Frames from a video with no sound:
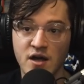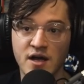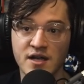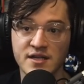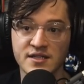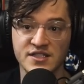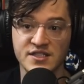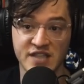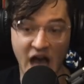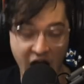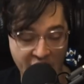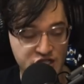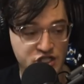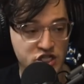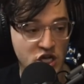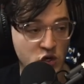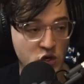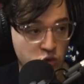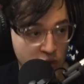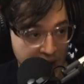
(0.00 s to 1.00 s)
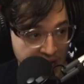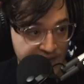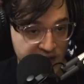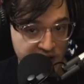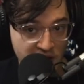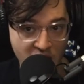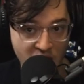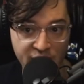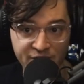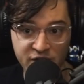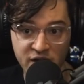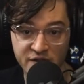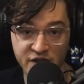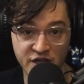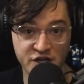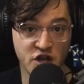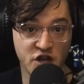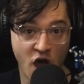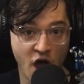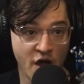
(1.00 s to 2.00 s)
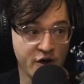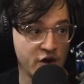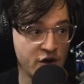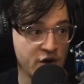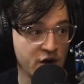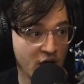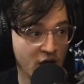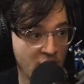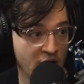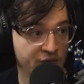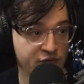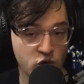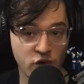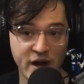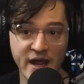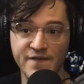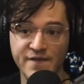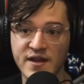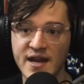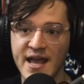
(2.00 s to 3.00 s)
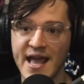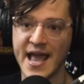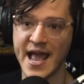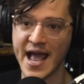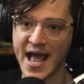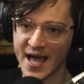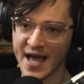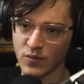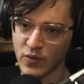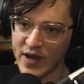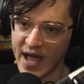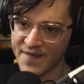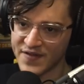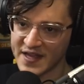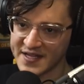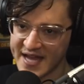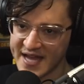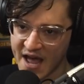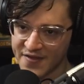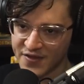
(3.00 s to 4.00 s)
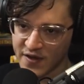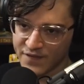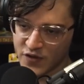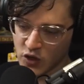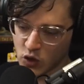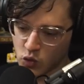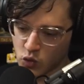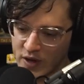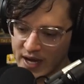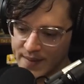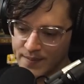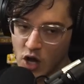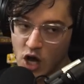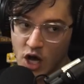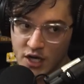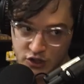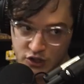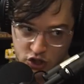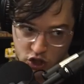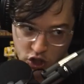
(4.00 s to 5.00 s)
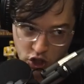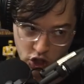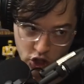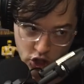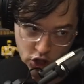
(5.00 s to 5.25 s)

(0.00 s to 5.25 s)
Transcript: Sasha Kravinoff, the daughter of Kraven, and we have the death of the Grim Hunter.